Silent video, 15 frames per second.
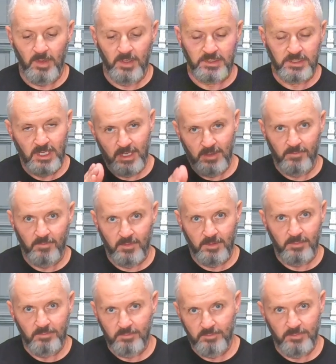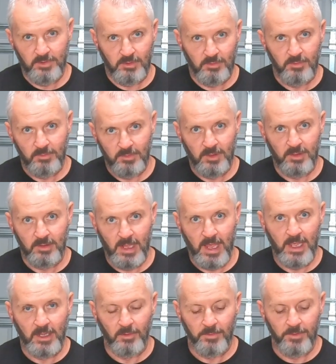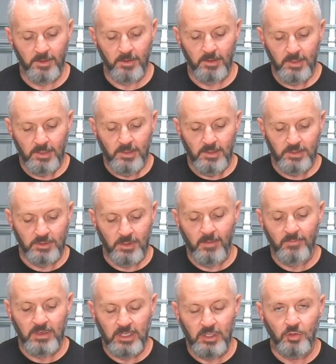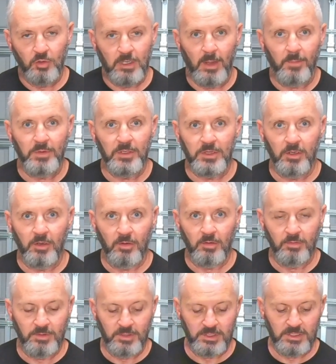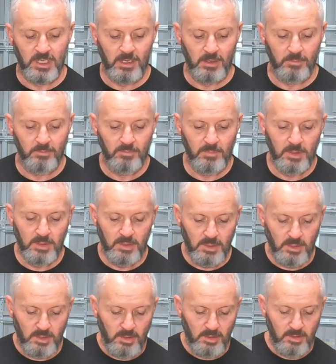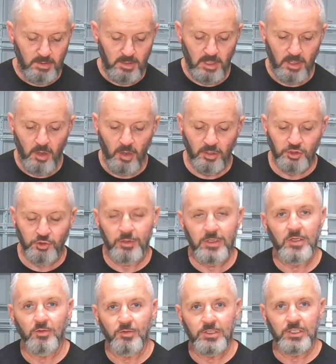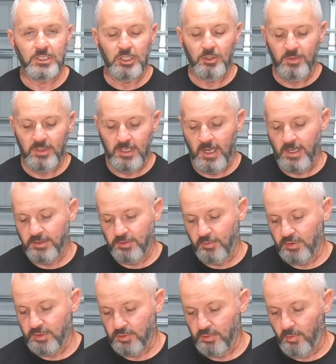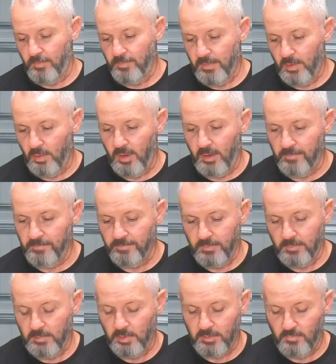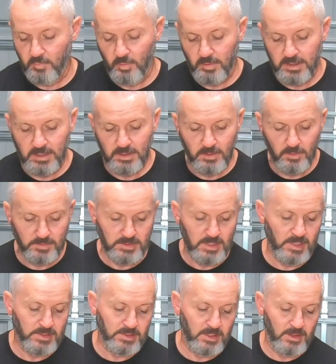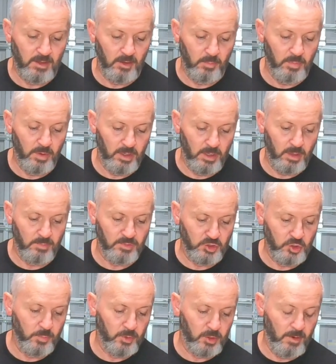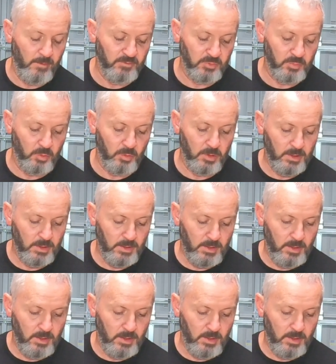it's kind of a, you know, an angle there. So having a heel cup in there just kind of hugs your heel just a little bit nicer. So looking forward to getting those guys in there. But super comfortable.